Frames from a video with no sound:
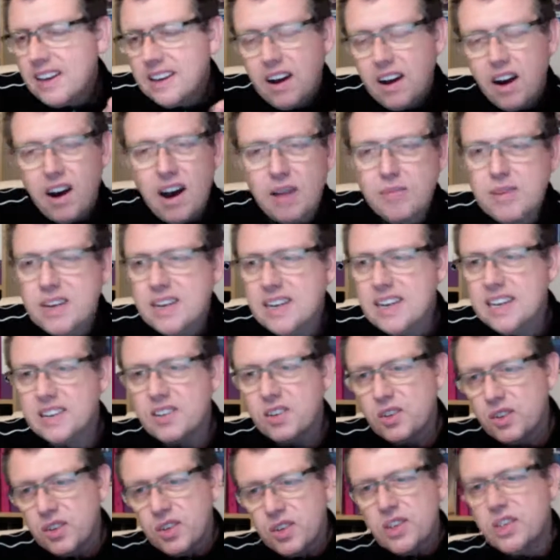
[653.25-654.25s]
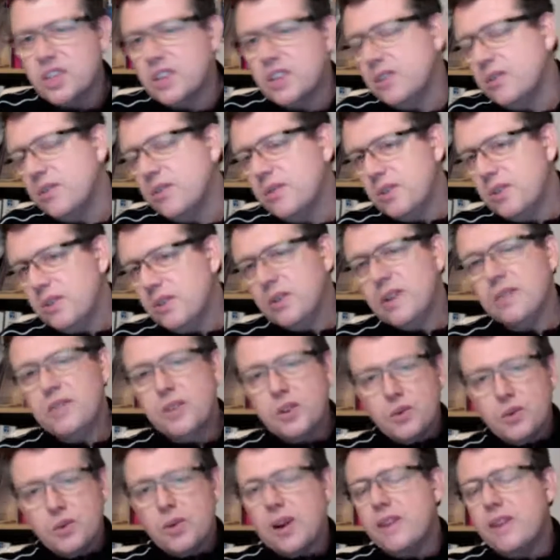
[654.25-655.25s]
I'm connected to you.
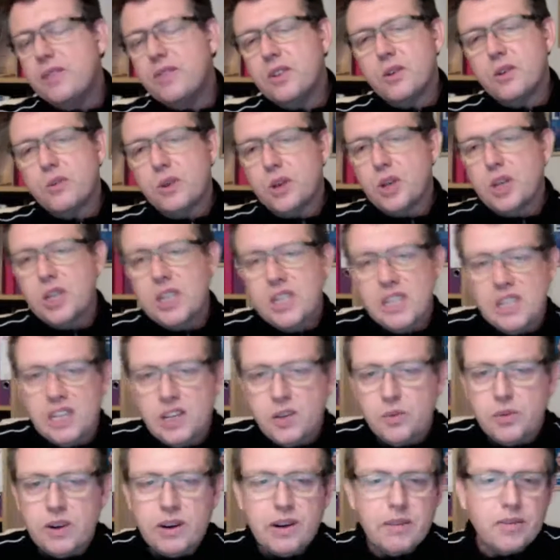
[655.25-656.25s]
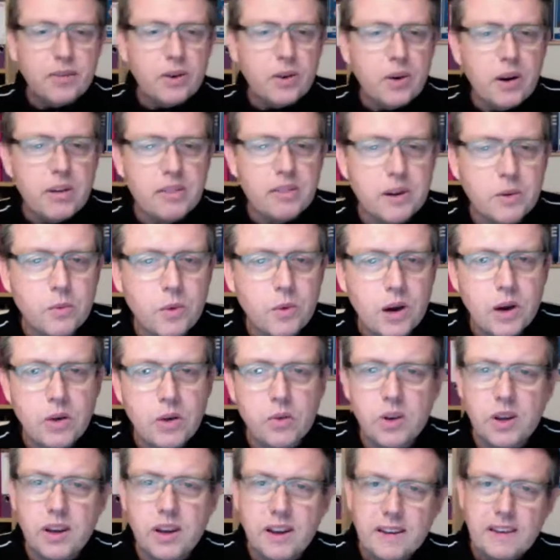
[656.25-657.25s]
Wherever you're watching this, wherever you are in the
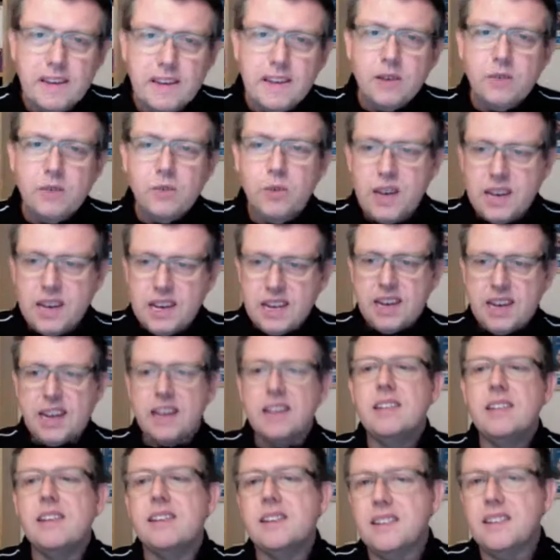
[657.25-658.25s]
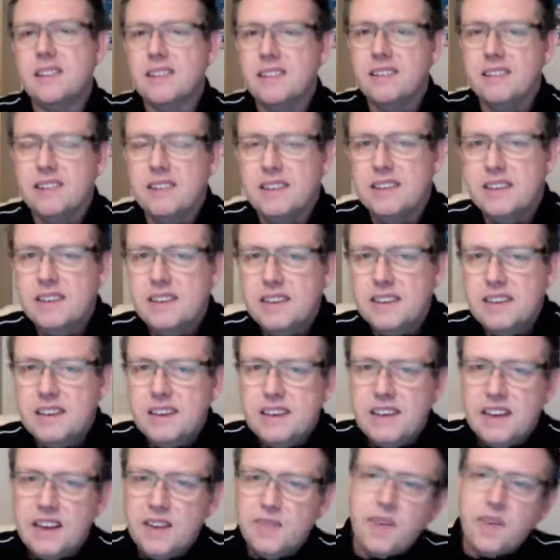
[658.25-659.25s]
world, we're connected.
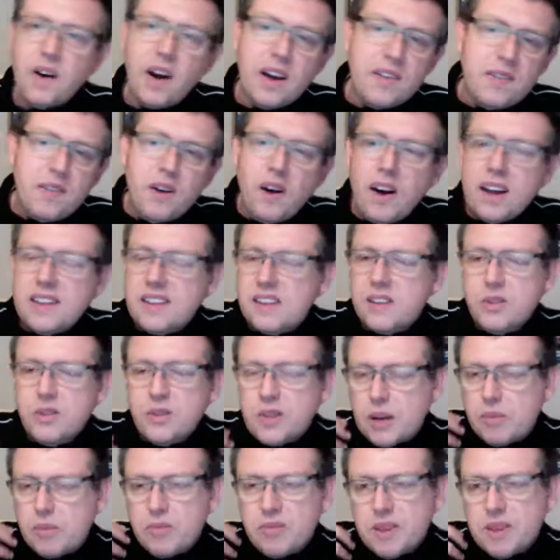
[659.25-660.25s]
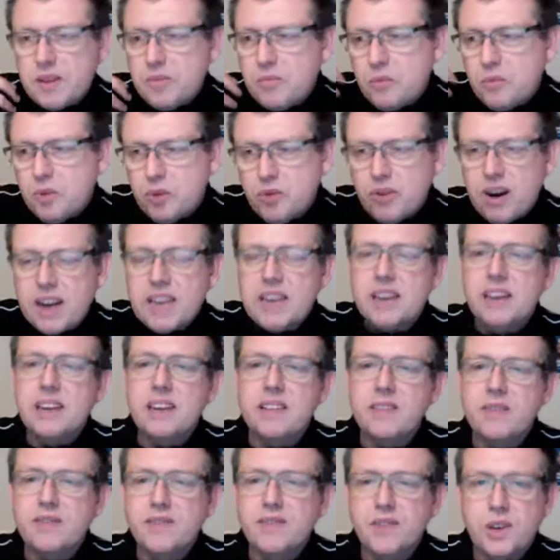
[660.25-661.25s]
If I do something great
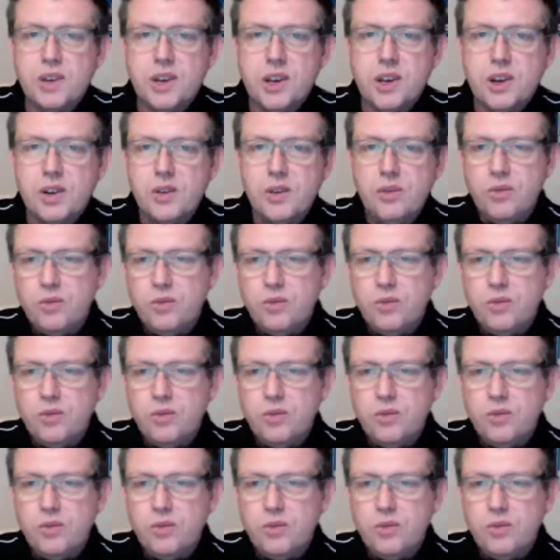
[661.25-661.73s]
for you,